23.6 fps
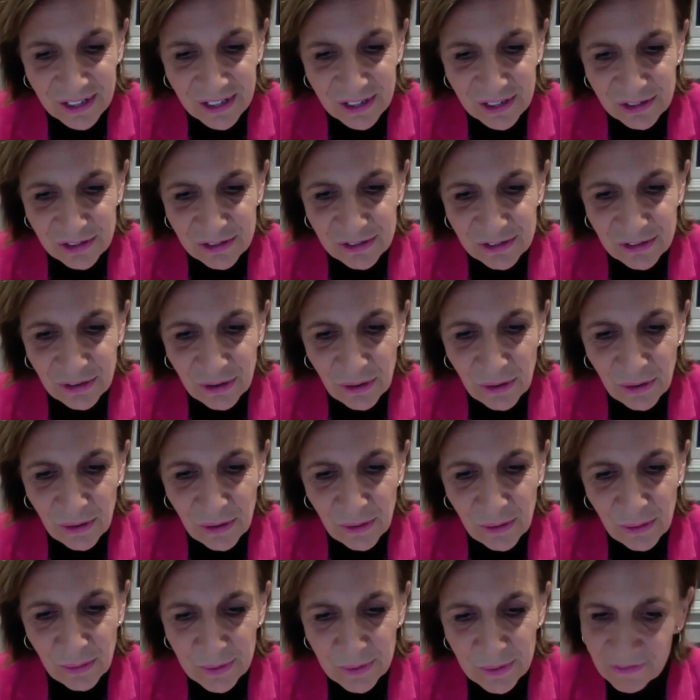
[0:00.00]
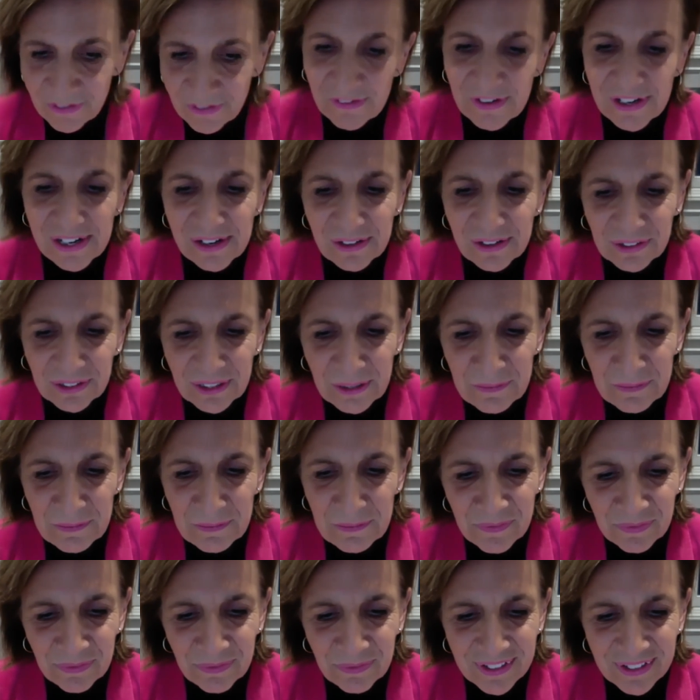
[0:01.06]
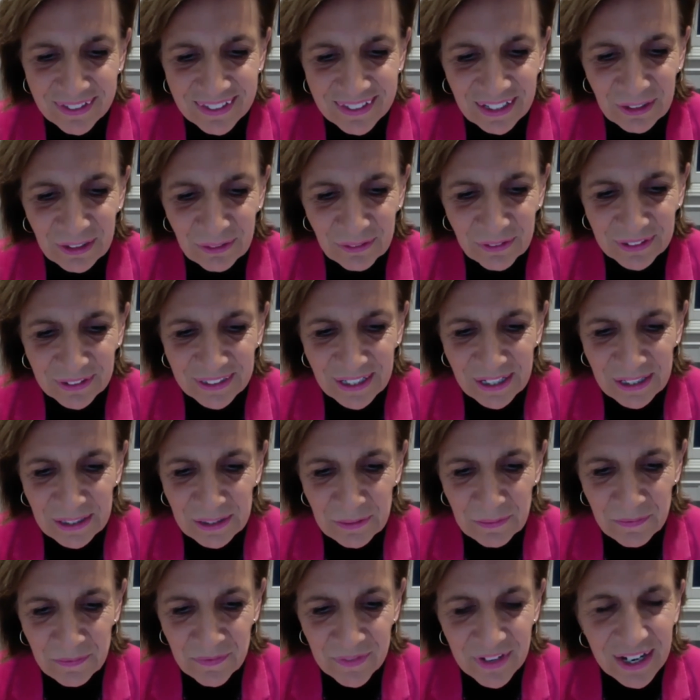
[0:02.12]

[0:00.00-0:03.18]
So we're very lucky. Thank you again.